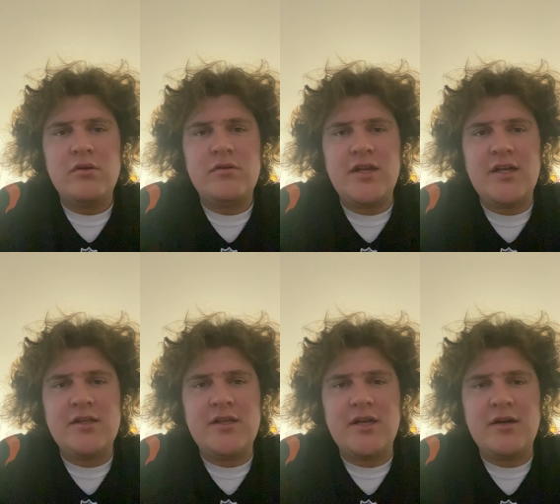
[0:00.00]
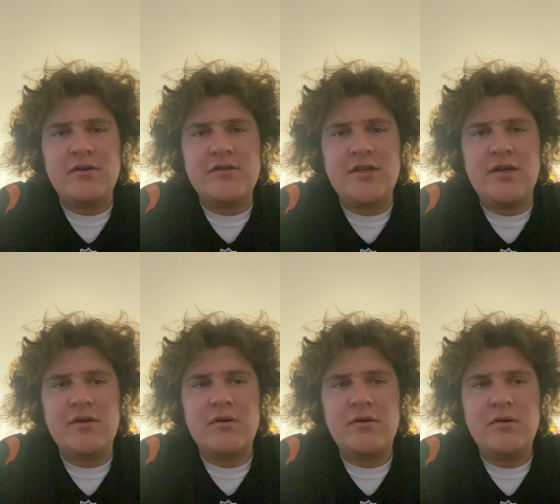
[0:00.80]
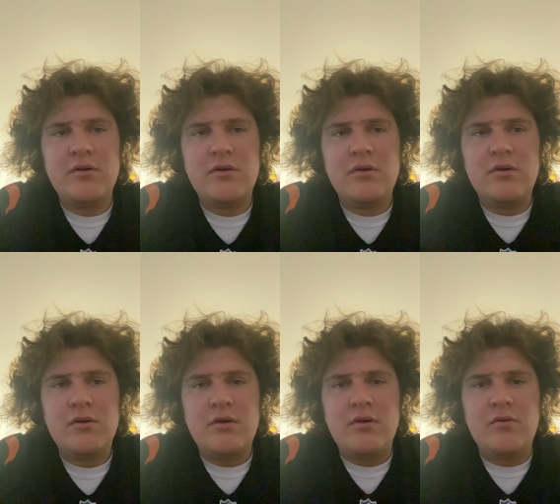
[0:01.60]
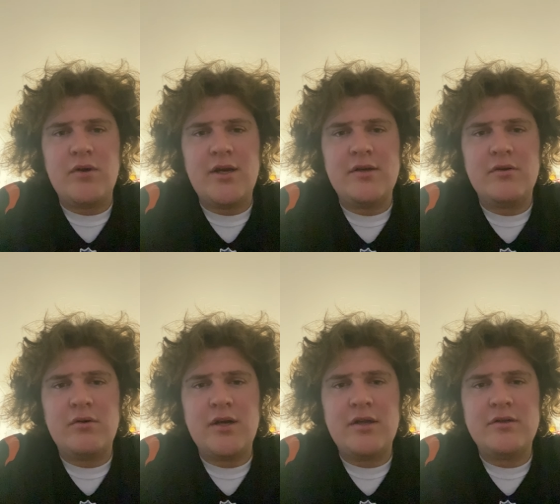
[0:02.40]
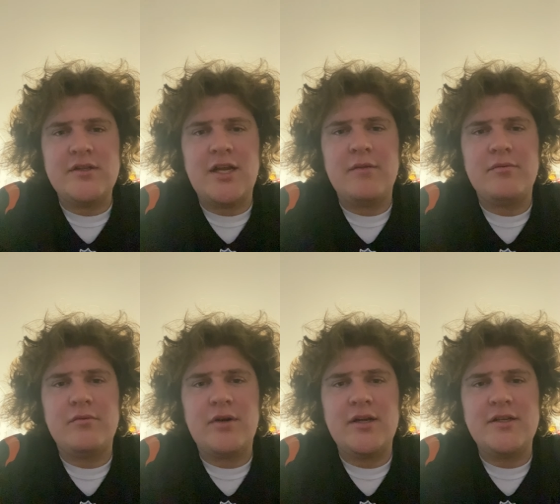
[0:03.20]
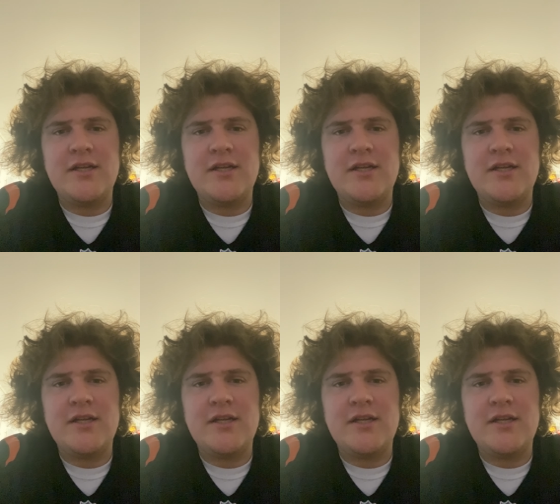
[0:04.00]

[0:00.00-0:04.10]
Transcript: Ted Care, center, right guard was Cappa, right